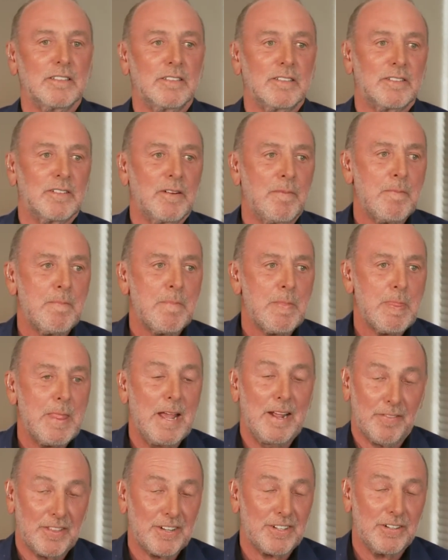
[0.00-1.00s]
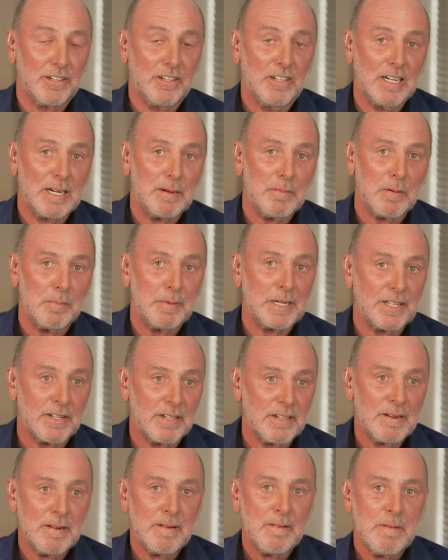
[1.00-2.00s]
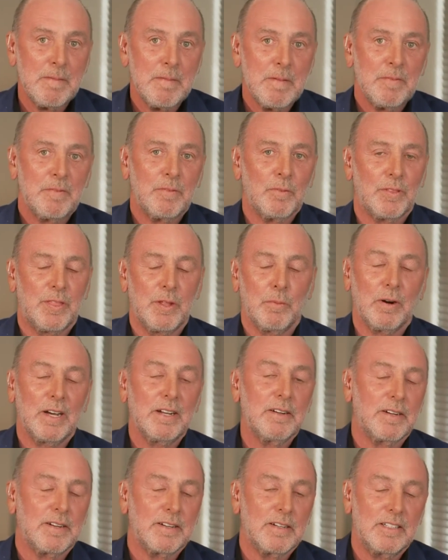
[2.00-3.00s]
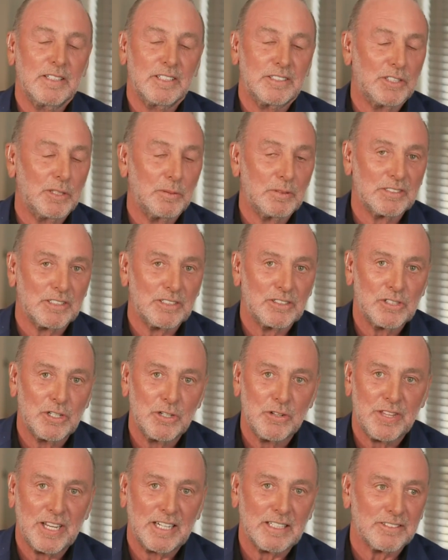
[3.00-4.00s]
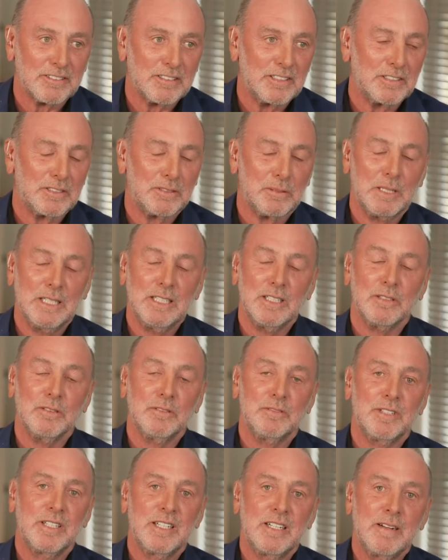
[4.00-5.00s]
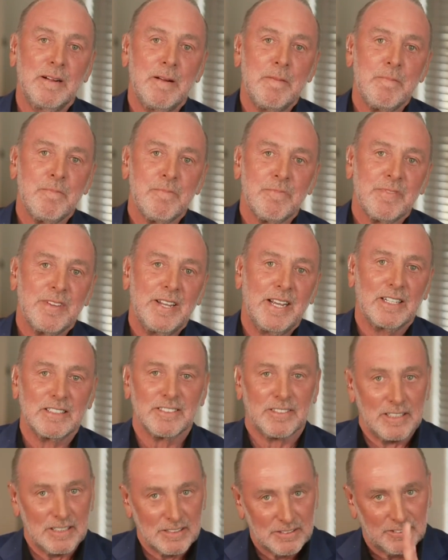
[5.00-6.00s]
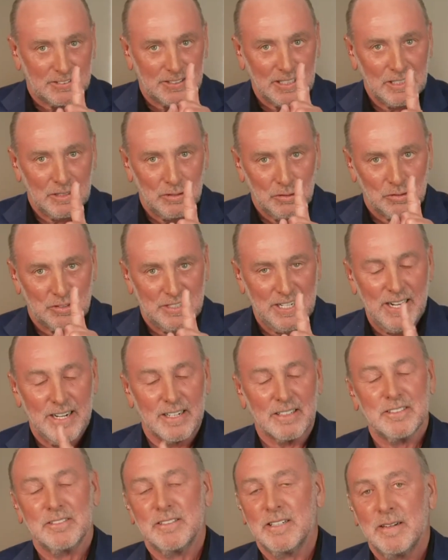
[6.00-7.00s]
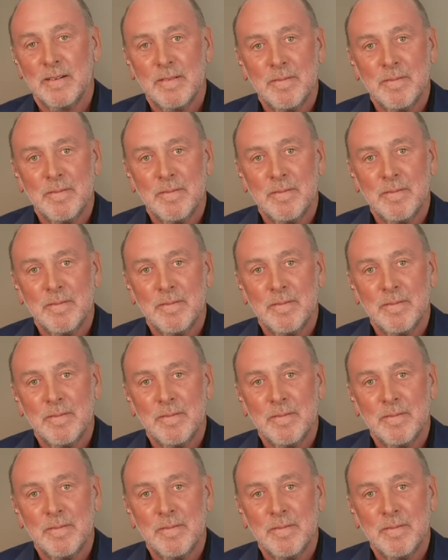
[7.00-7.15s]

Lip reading: And at the time, I mean, with the one issue was in 2012, I sent a single text.